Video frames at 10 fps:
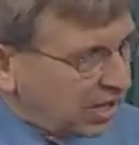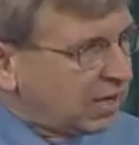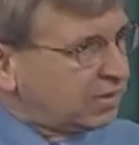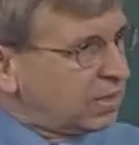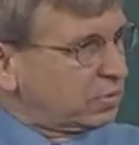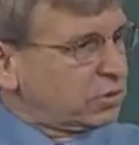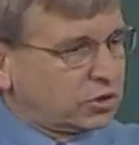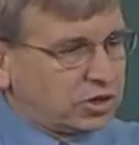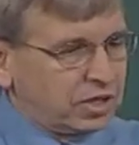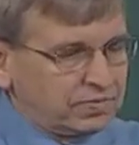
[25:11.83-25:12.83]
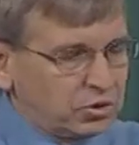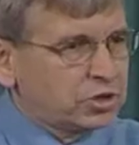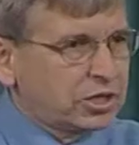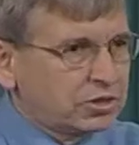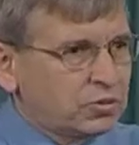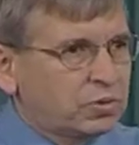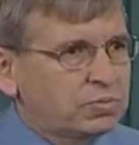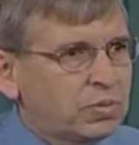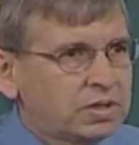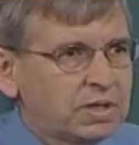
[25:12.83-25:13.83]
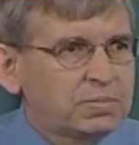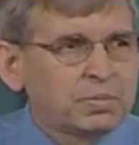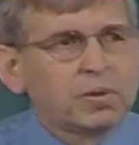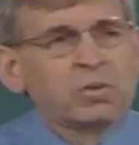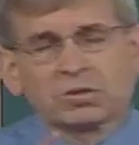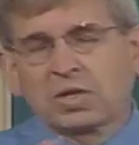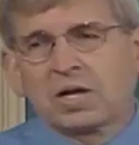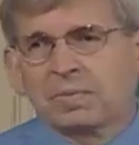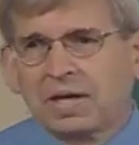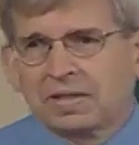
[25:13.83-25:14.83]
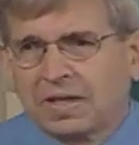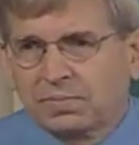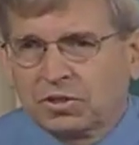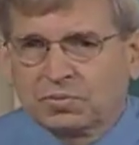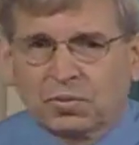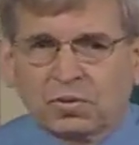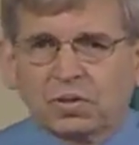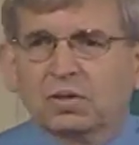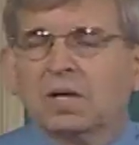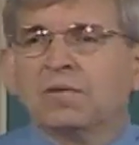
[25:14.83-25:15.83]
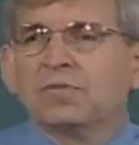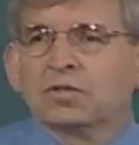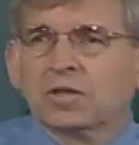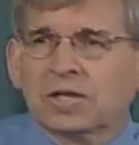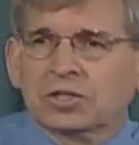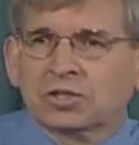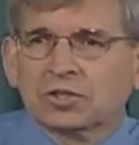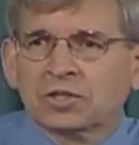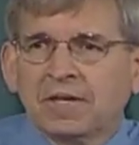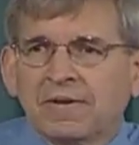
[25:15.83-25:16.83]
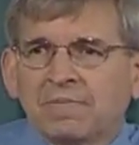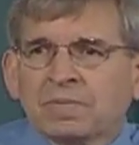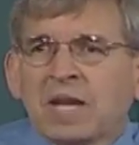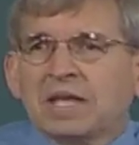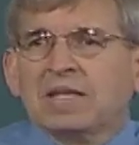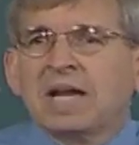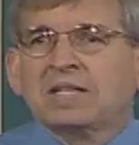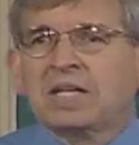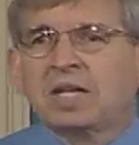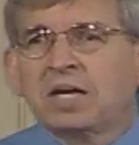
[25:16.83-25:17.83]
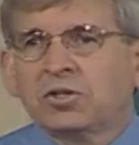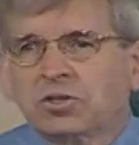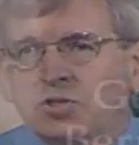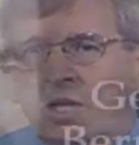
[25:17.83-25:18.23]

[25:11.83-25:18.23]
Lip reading: numbers are converging toward one number. But we'll talk about that much more in future lectures. In the 1800s,